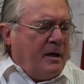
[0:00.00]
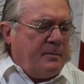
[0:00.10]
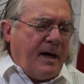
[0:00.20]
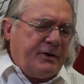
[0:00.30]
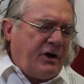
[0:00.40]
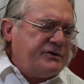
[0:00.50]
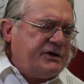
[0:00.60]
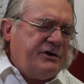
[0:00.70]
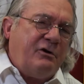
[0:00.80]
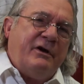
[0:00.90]
Papa called
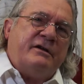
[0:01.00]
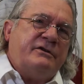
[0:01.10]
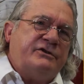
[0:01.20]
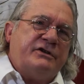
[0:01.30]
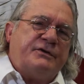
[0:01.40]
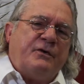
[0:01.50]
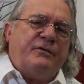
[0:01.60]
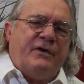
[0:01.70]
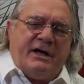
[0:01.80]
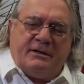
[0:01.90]
you Ura just for
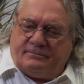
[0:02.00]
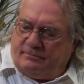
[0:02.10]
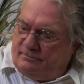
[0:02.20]
fun.